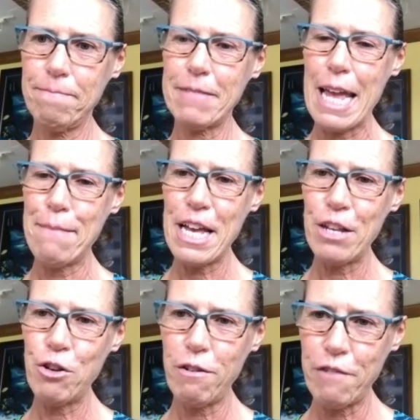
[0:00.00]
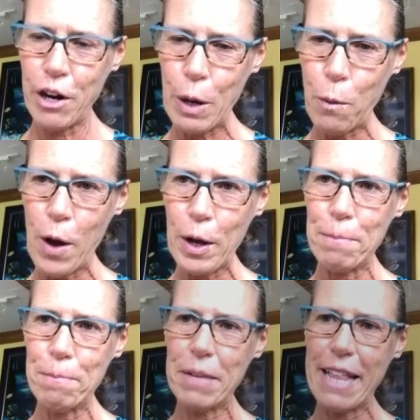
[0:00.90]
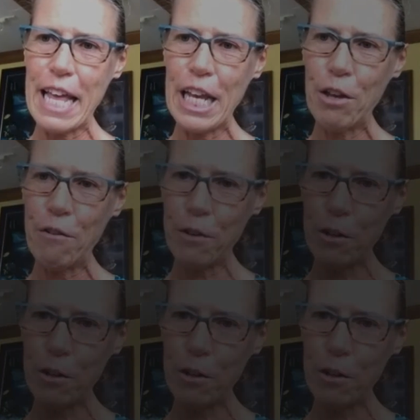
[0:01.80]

Amen. You are very welcome. And thank you for your